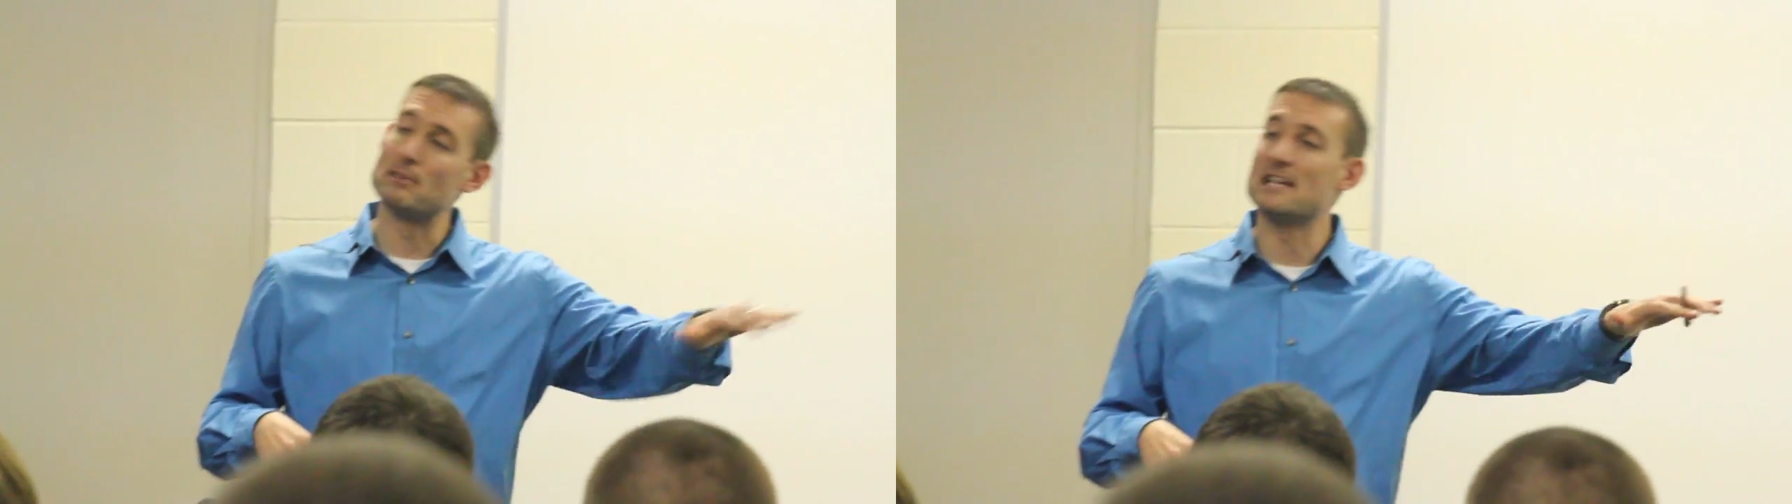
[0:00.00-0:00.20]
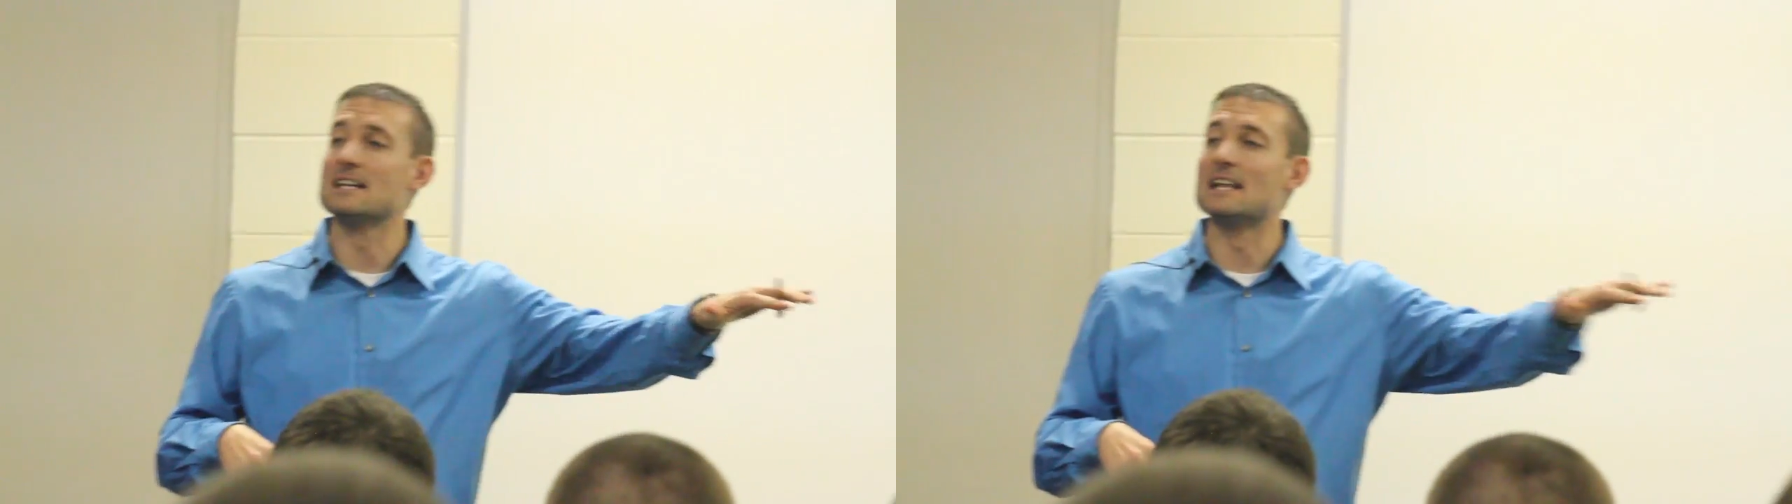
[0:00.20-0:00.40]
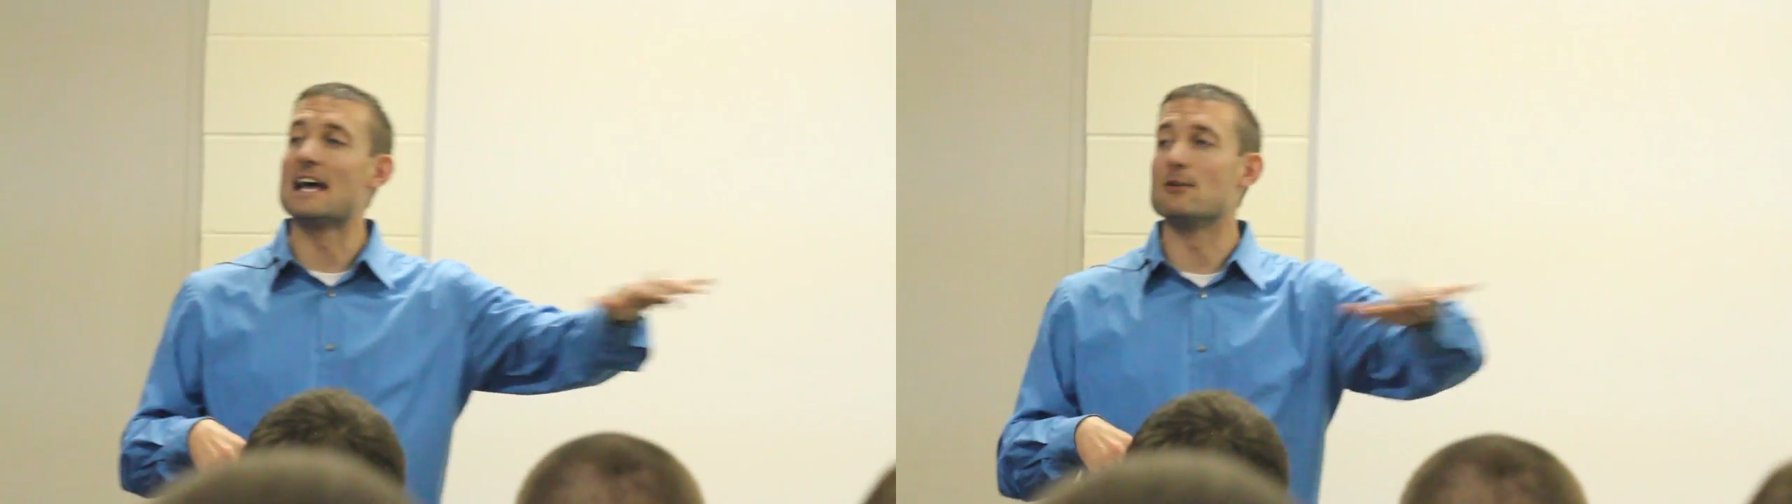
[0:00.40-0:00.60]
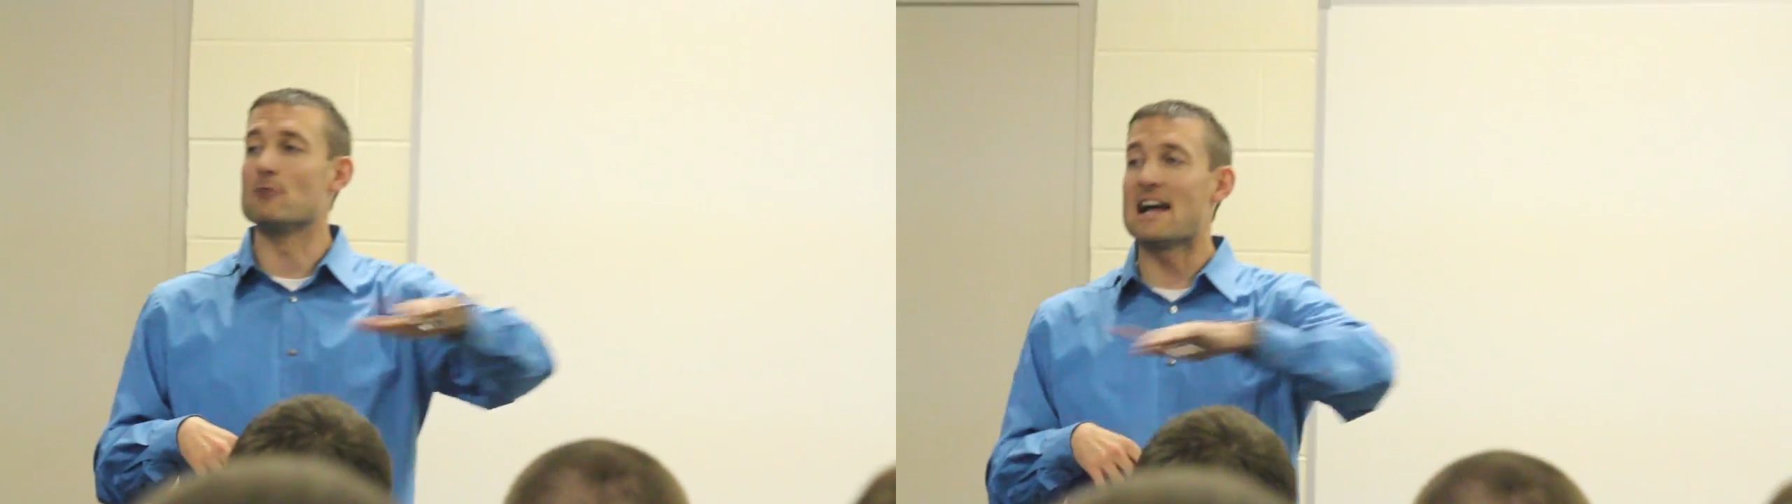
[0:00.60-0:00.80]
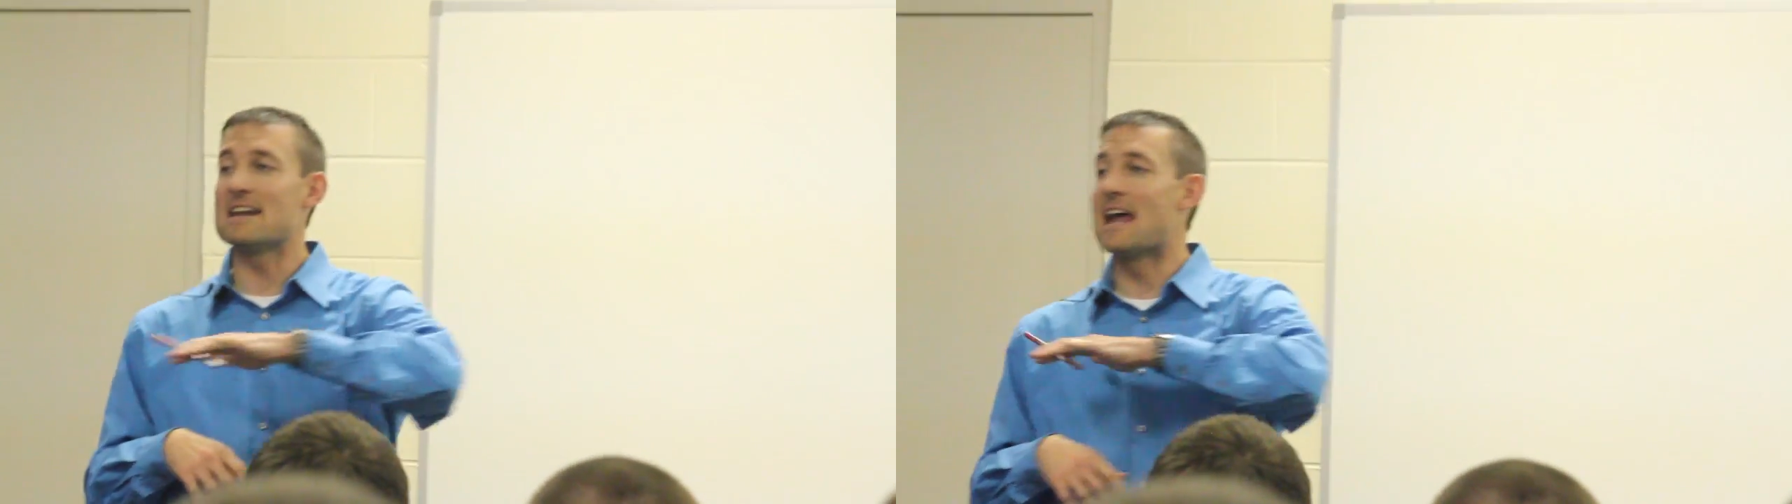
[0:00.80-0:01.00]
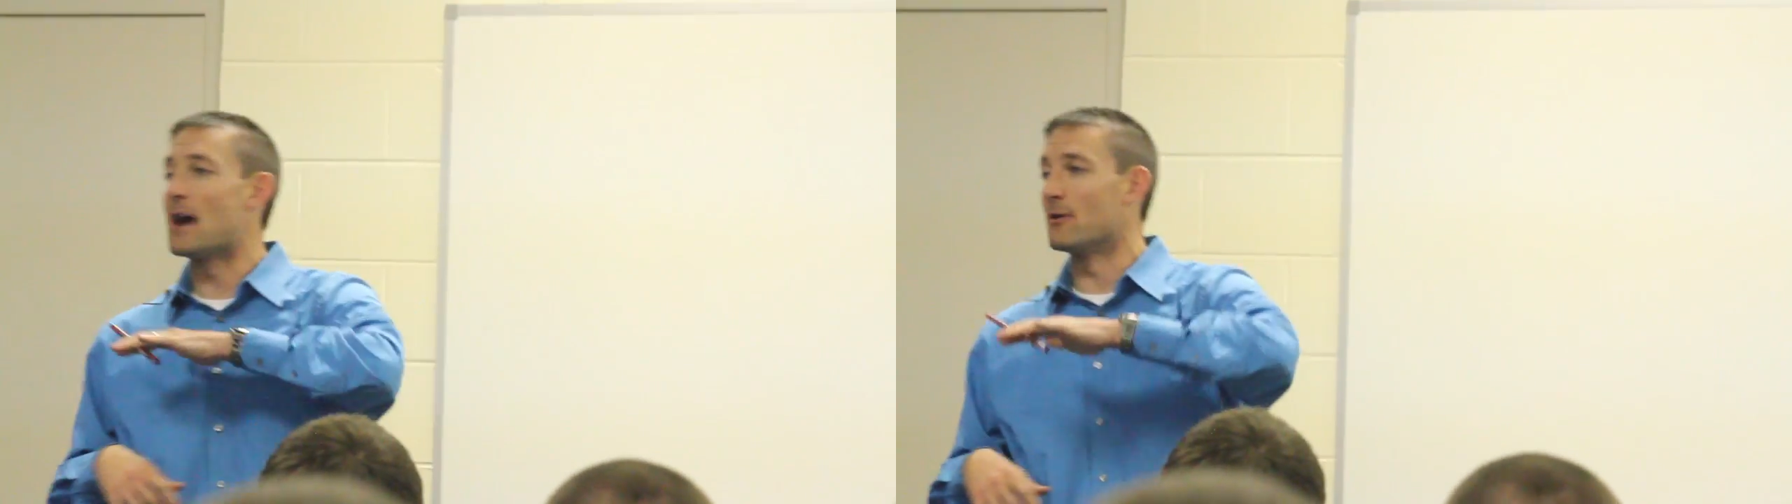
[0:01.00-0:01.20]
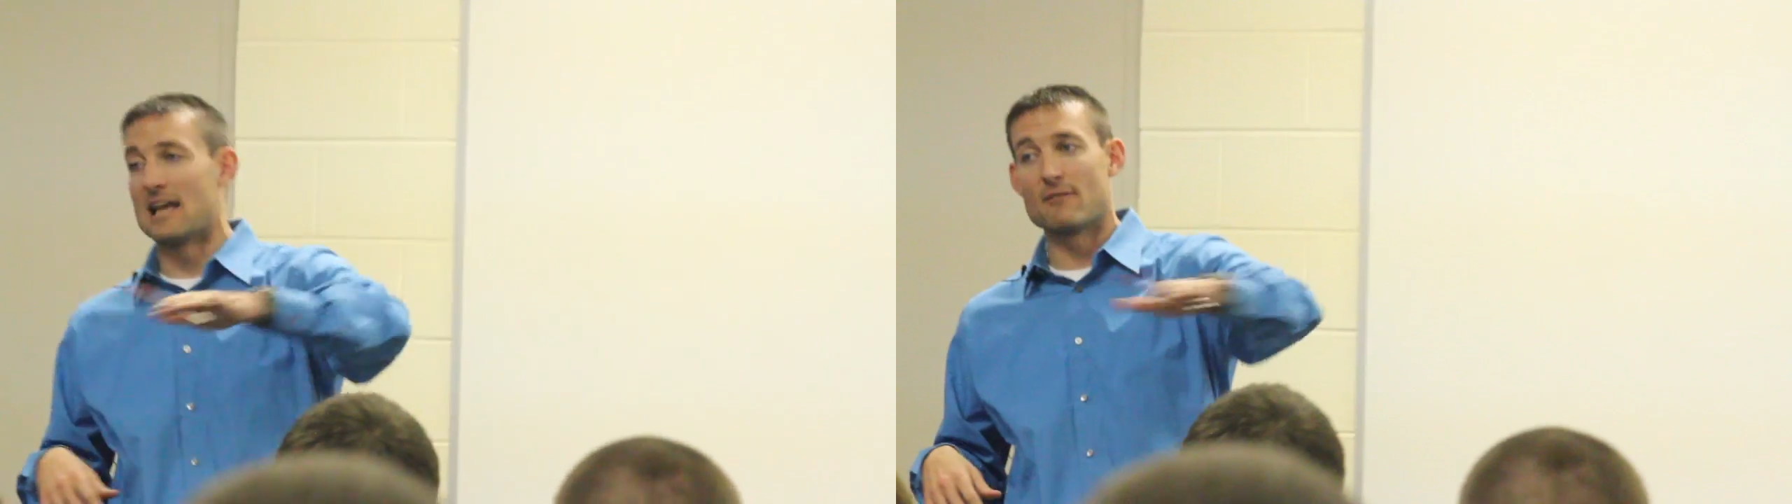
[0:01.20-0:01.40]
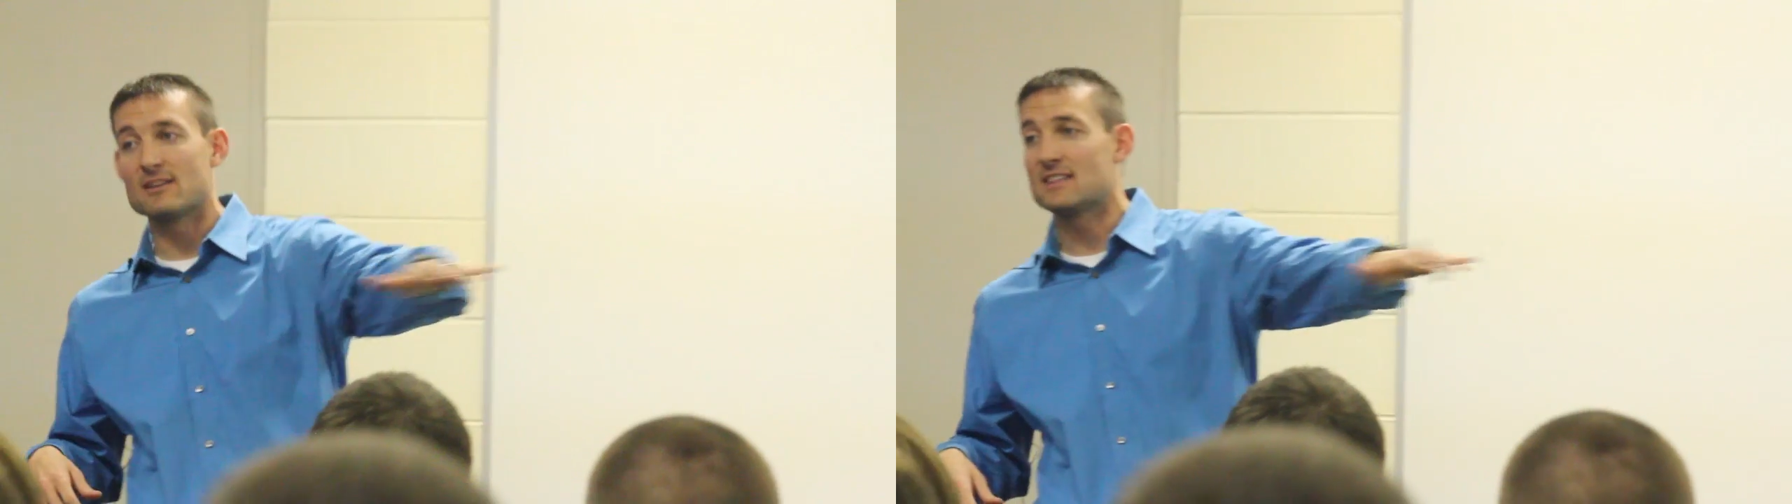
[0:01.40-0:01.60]
being laid right now and
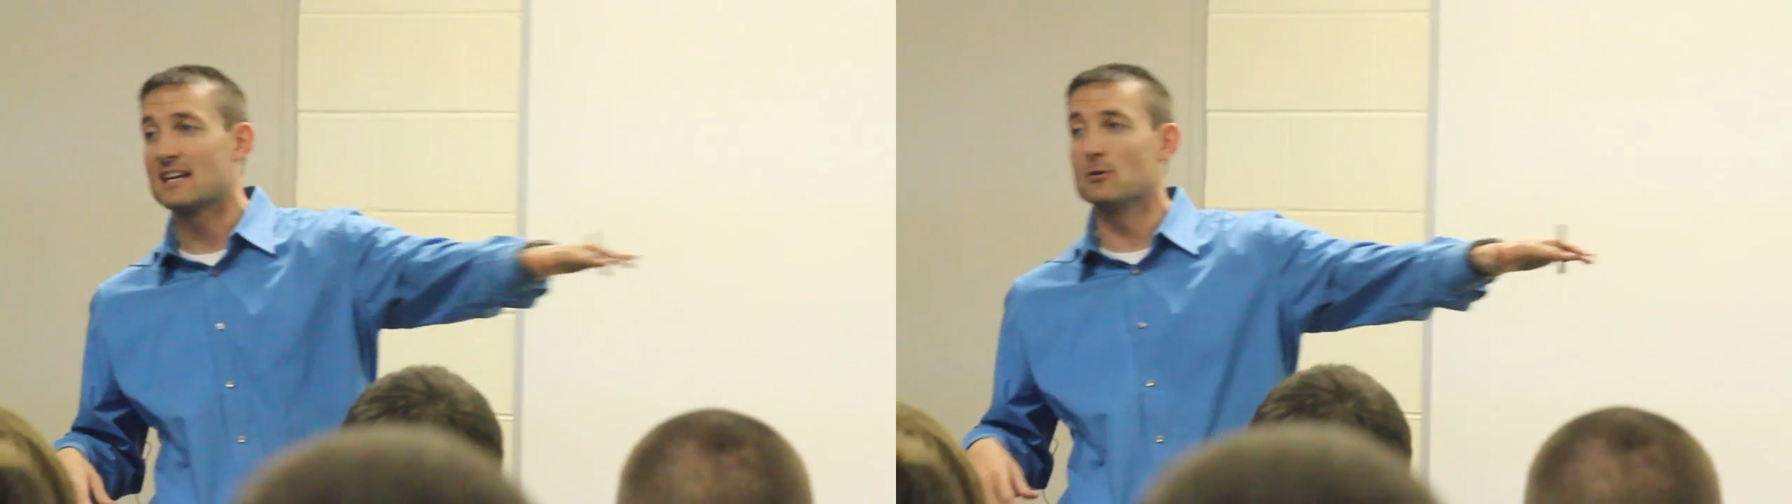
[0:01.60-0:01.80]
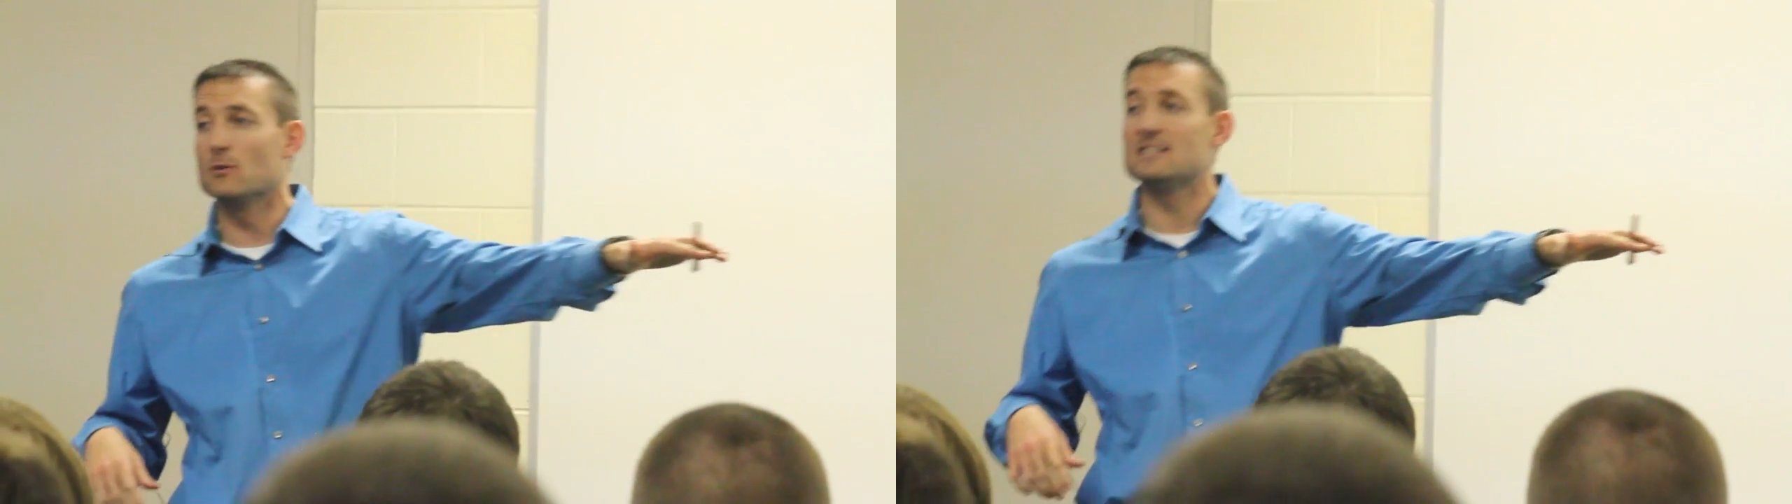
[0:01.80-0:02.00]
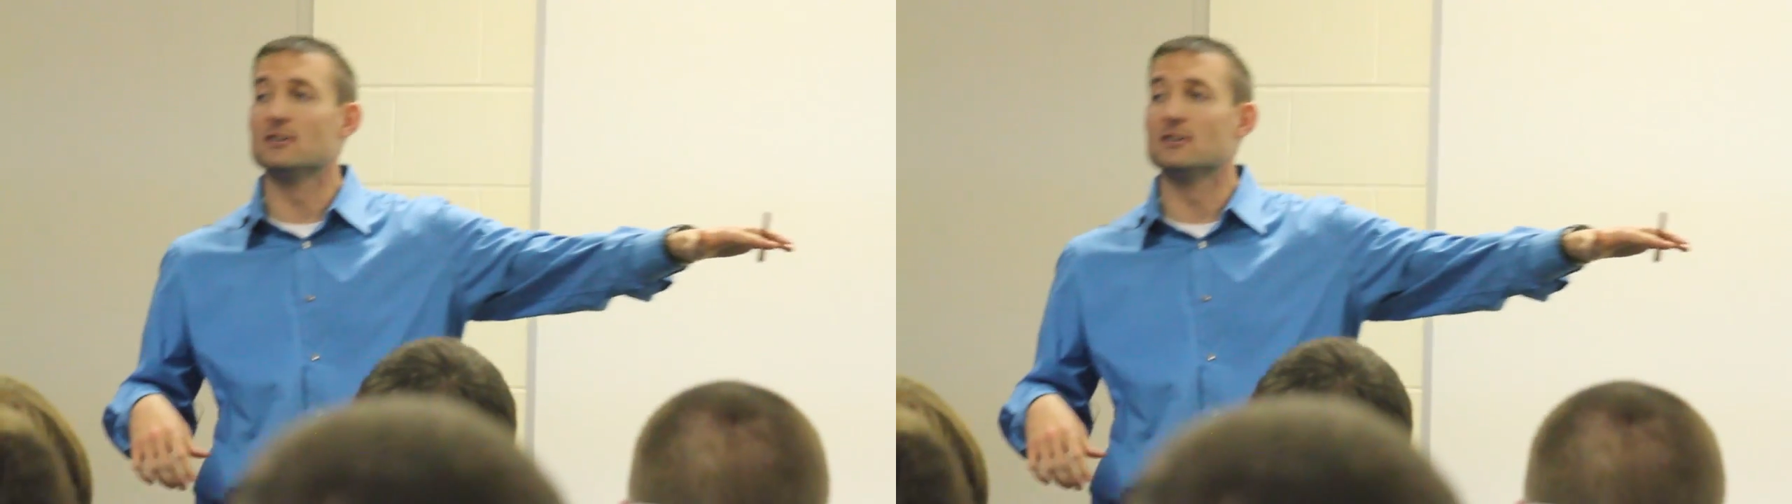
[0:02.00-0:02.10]
everything that we